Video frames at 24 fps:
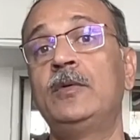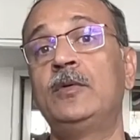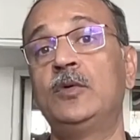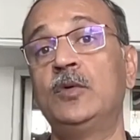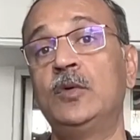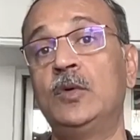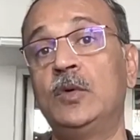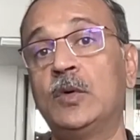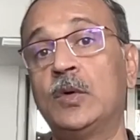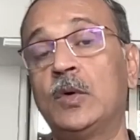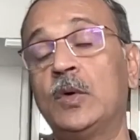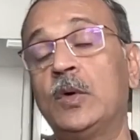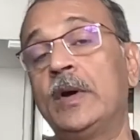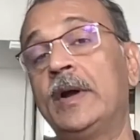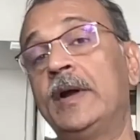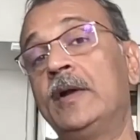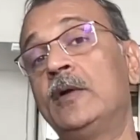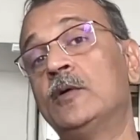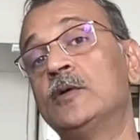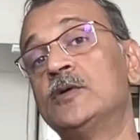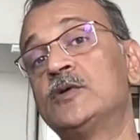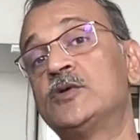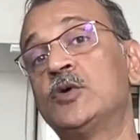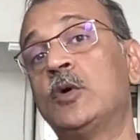to grow, and
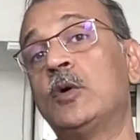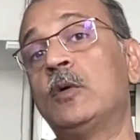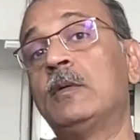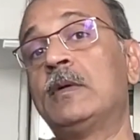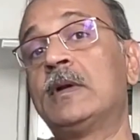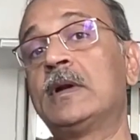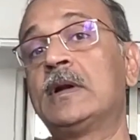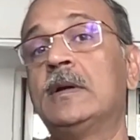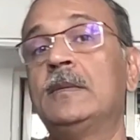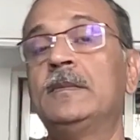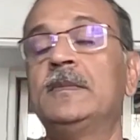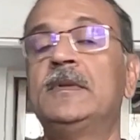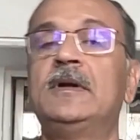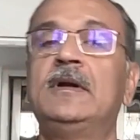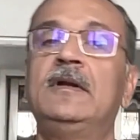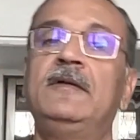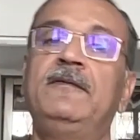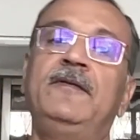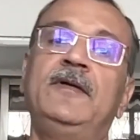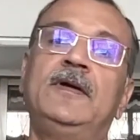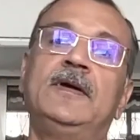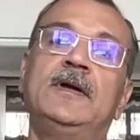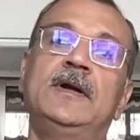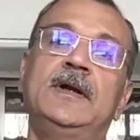also overcome the
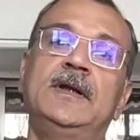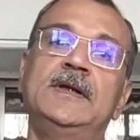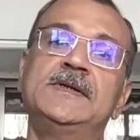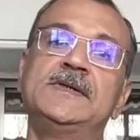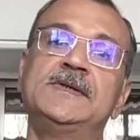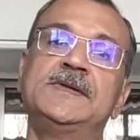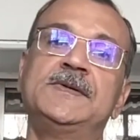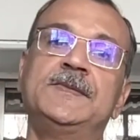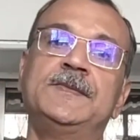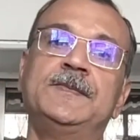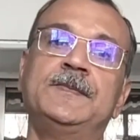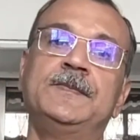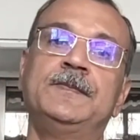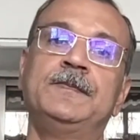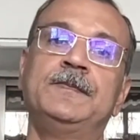difficulties.